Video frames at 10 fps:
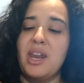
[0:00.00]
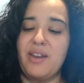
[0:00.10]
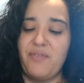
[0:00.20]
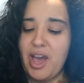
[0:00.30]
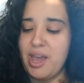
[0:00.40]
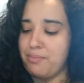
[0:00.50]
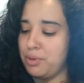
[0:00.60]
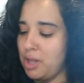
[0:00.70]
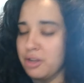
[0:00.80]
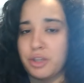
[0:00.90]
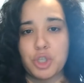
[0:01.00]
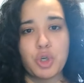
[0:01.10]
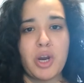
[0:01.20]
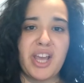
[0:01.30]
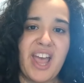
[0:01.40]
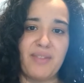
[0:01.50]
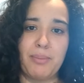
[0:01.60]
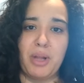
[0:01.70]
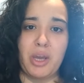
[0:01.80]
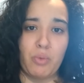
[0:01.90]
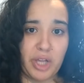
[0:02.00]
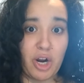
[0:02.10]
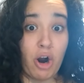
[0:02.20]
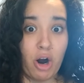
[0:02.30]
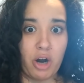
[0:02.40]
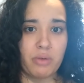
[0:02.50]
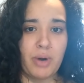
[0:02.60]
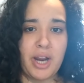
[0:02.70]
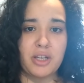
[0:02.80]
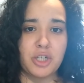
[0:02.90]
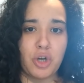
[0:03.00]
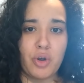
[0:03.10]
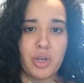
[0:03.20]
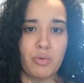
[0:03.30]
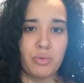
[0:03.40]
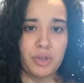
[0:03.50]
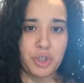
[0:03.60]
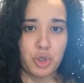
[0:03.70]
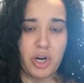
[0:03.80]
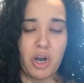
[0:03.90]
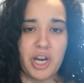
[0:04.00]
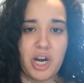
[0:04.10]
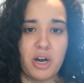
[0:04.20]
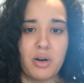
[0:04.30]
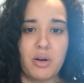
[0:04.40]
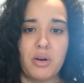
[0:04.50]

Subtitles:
And if I pluck the string, I have to pluck it really hard, right, to show you the string on here.